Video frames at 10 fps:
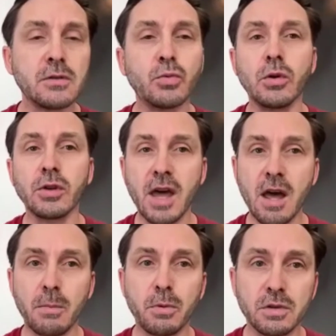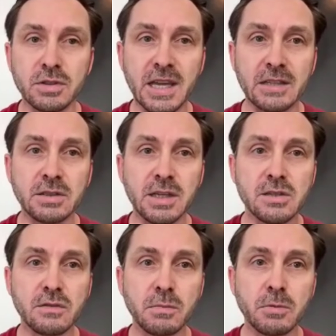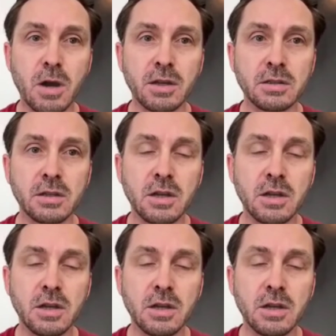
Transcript: will help with the tenderness of the product,